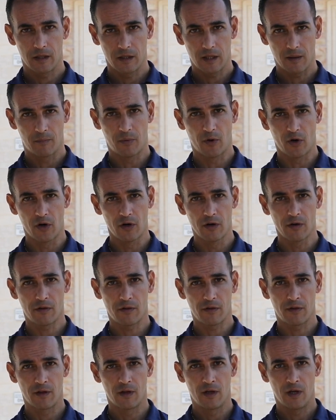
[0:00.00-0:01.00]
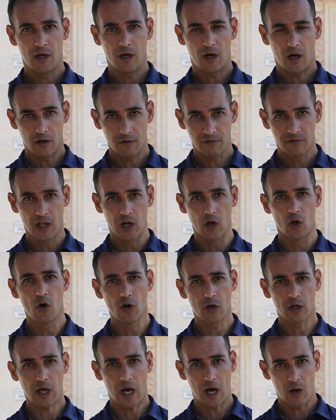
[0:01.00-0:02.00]
the birth of the
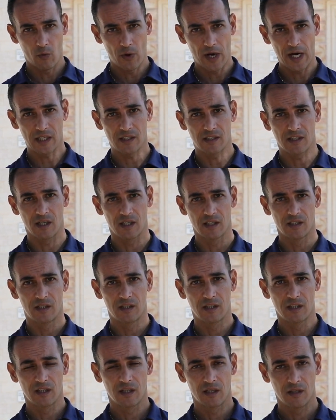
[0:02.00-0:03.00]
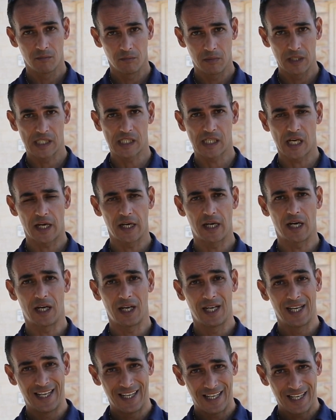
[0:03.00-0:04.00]
long-awaited Messiah
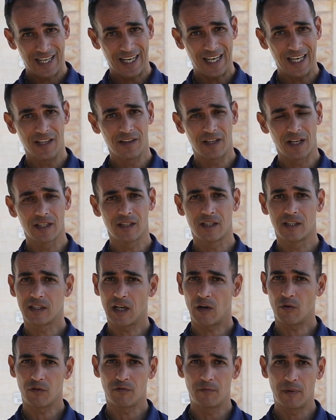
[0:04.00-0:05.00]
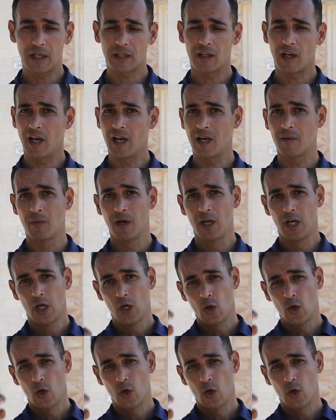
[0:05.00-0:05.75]
in the little town of Bethlehem,